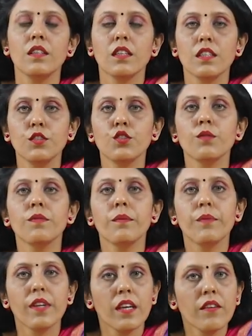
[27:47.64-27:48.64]
the consumer
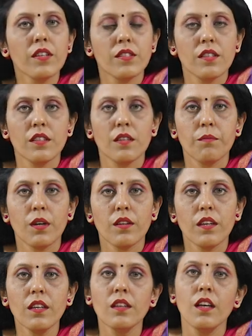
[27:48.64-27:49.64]
behaviors in that
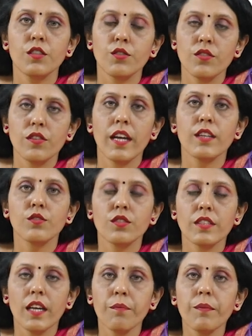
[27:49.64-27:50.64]
market. So you're trying to
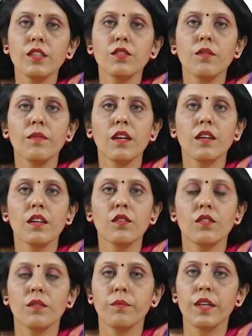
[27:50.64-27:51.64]
segment your market
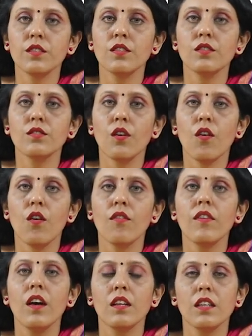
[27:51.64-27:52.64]
on the basis
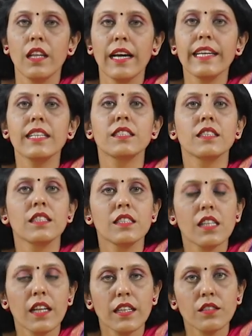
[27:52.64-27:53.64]
of the likes and
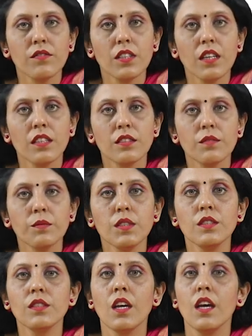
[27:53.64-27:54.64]
dislikes of the
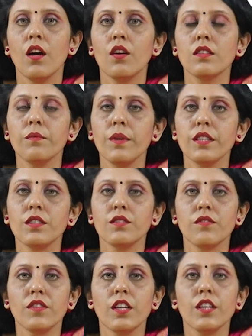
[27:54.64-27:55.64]
customers, on the basis
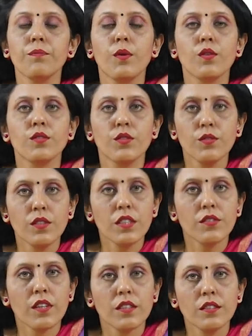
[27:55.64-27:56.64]
of the import duty
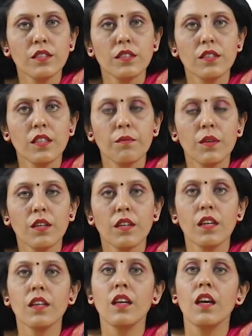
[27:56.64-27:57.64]
structures in that
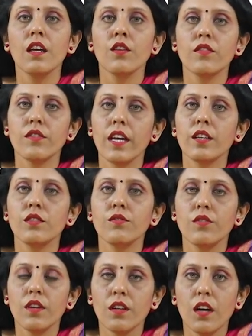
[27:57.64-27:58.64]
market. You're trying to
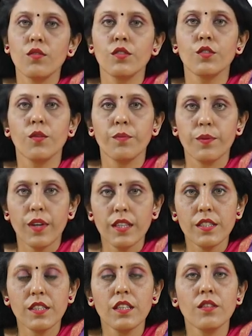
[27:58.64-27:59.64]
work out on your
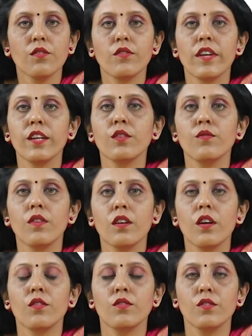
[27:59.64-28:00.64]
pricing, you're trying to
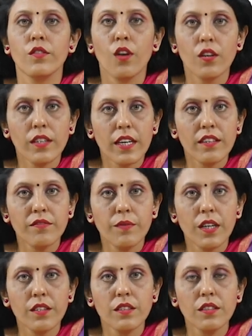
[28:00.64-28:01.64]
work out on your non-tariff
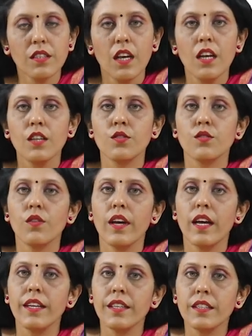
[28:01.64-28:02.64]
barriers. So
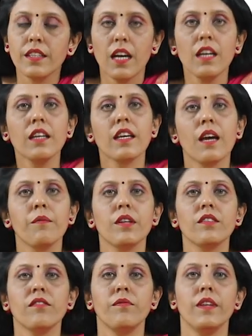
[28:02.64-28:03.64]
entire
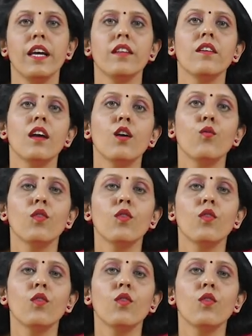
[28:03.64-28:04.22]
gamut of plan